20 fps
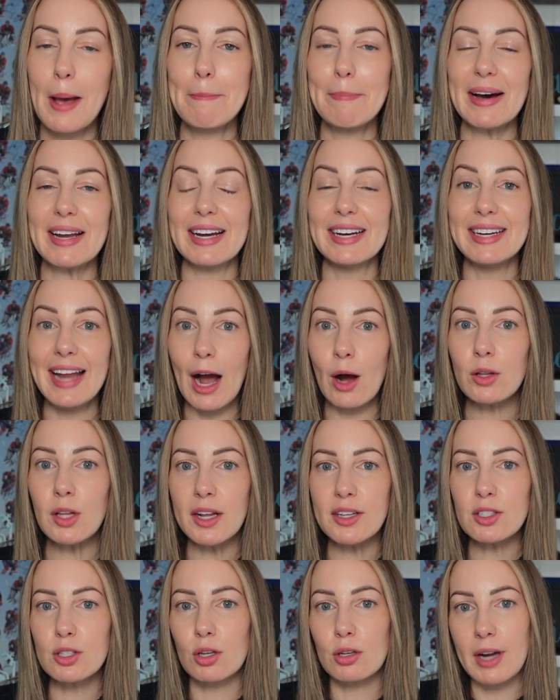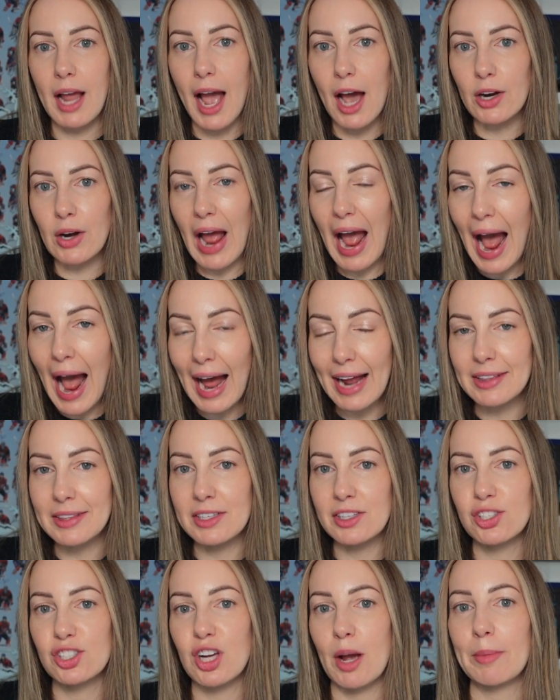but now let's learn how to add
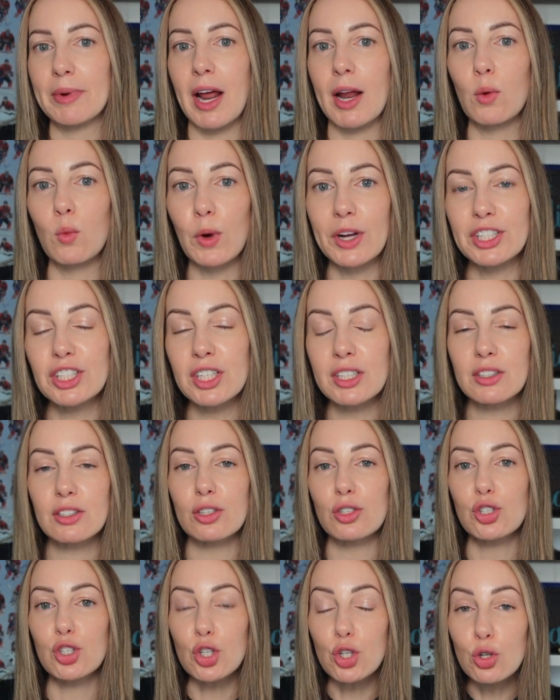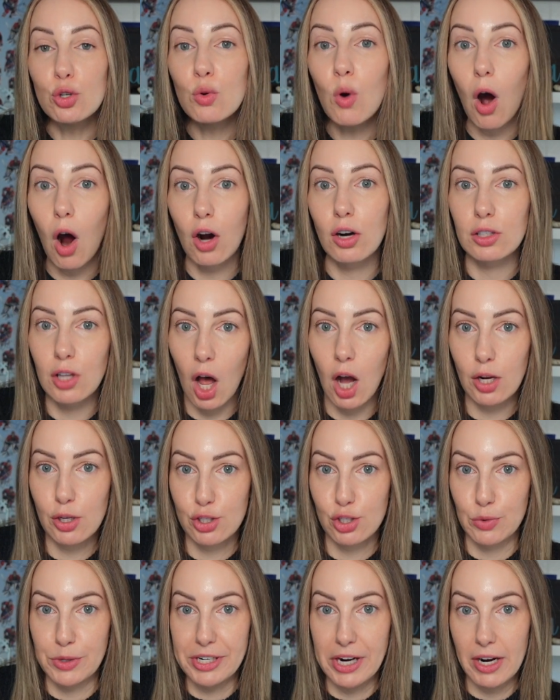these Gemini widgets to our lock
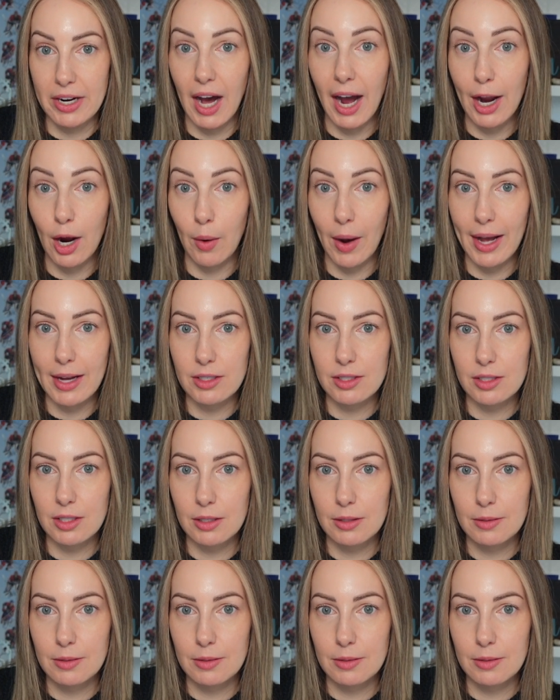screen on iOS.